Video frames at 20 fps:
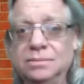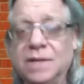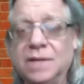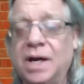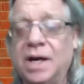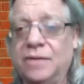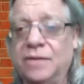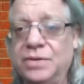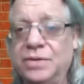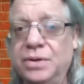
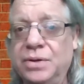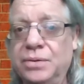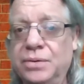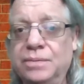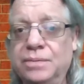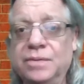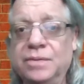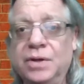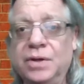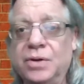
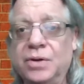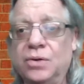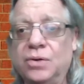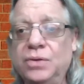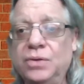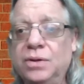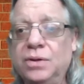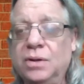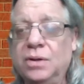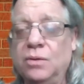avenue. You
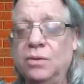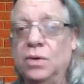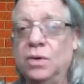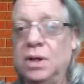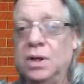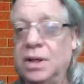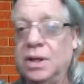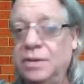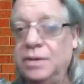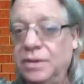
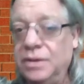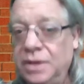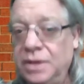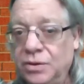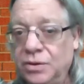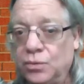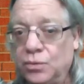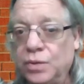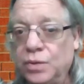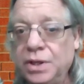need
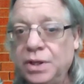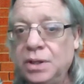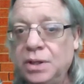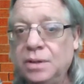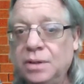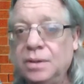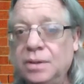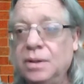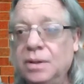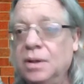to
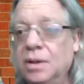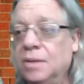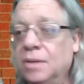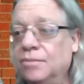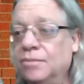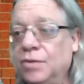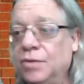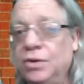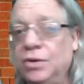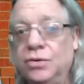read,
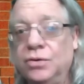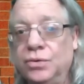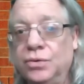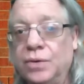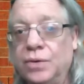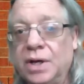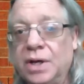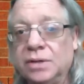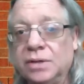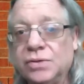you
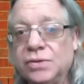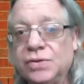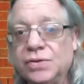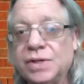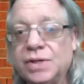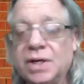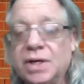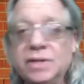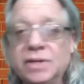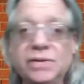do
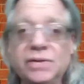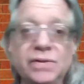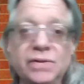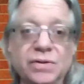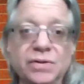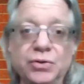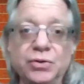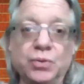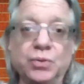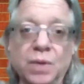exercises
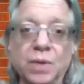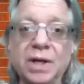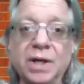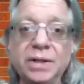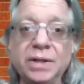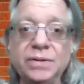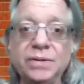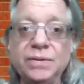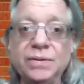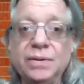that you
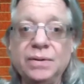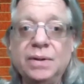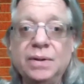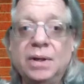write,